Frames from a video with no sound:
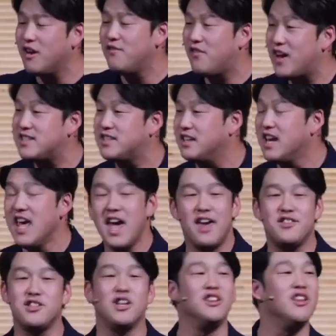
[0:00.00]
invested. And
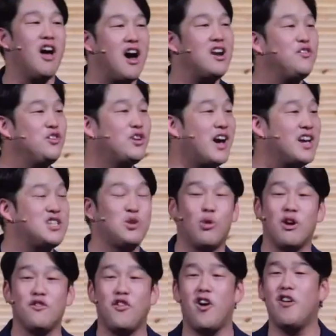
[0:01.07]
there's a lot of you guys who are
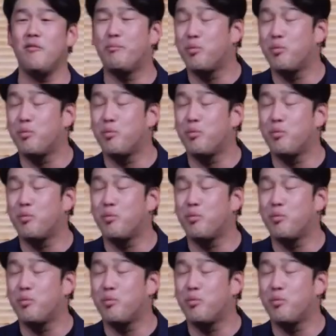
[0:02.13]
involved.